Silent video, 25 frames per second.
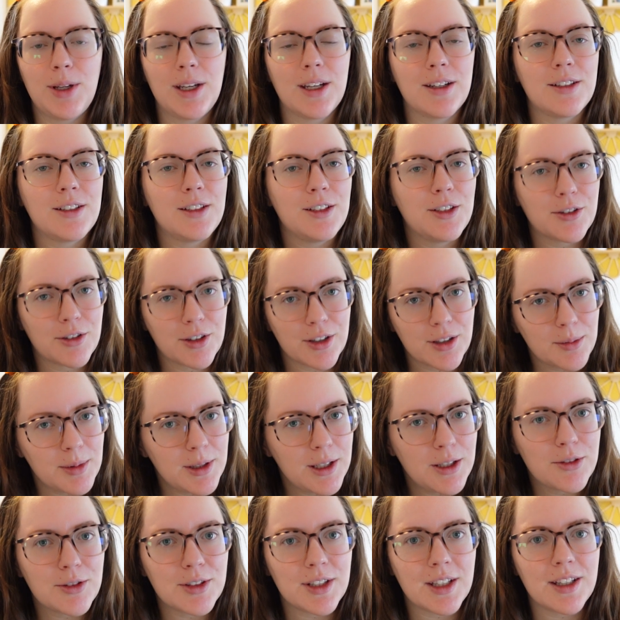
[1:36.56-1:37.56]
because you're gonna be
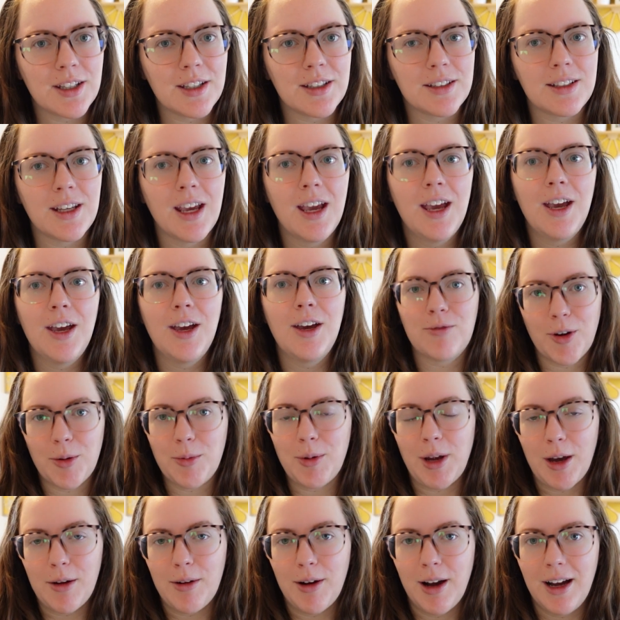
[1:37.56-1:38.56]
using this from
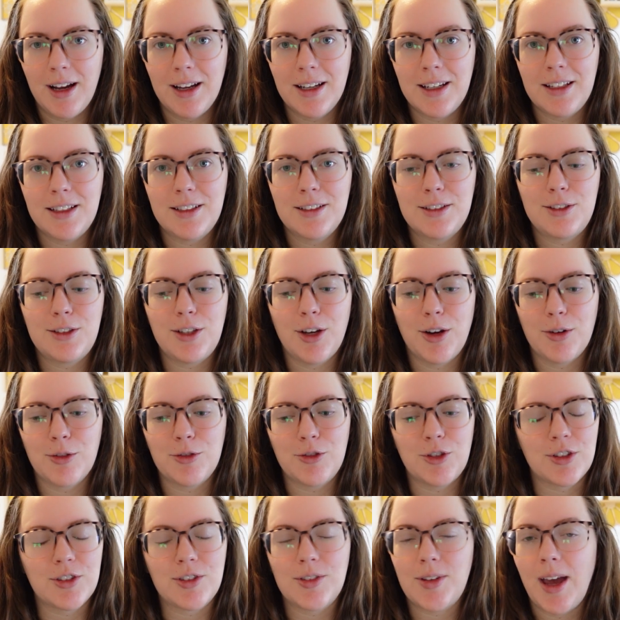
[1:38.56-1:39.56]
now on. So
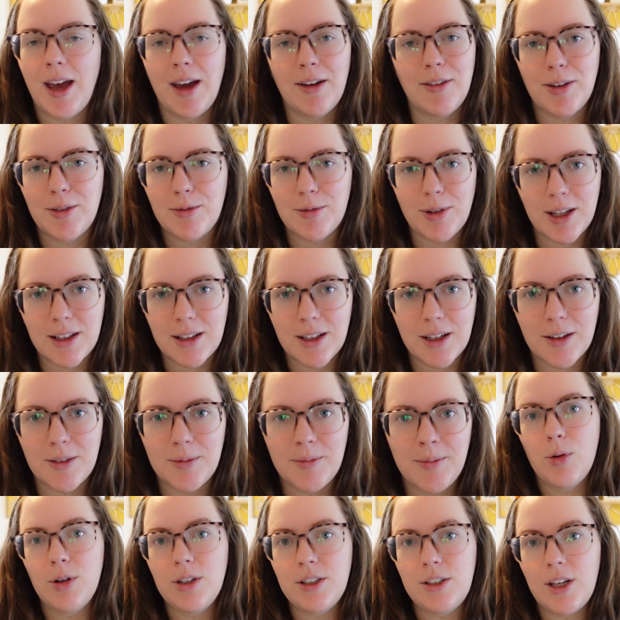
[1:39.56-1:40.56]
just have it right there.
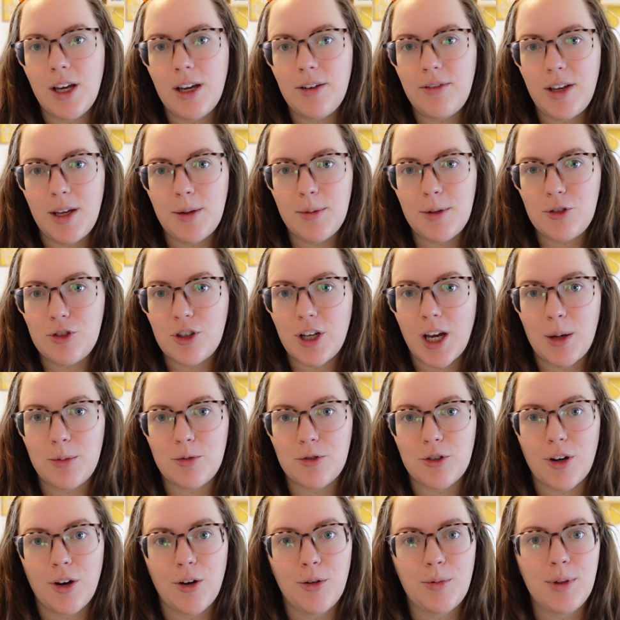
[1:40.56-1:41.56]
Once you have image
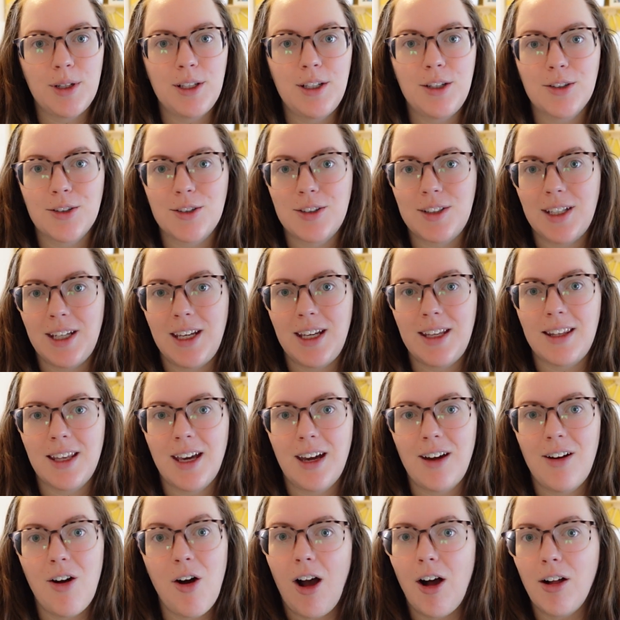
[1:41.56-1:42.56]
capture open, you'll see
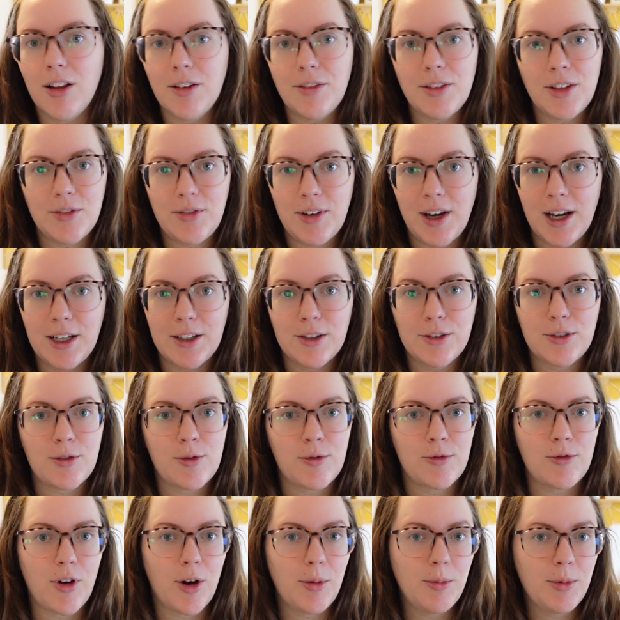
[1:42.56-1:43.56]
that all of the files
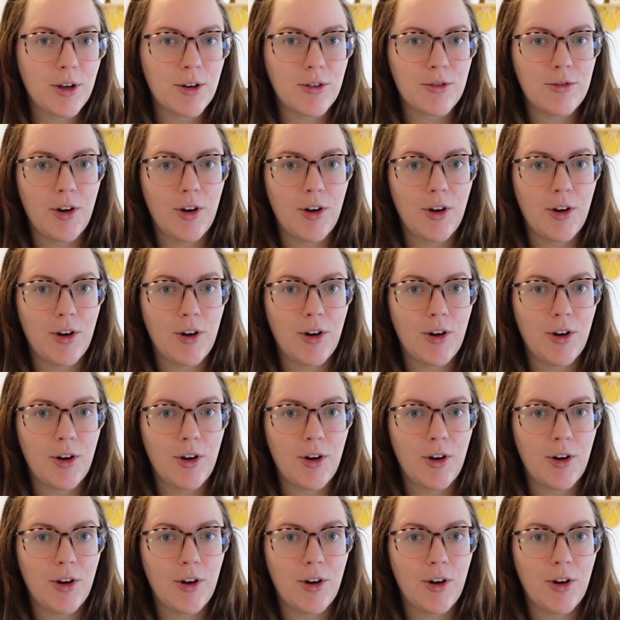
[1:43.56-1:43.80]
from your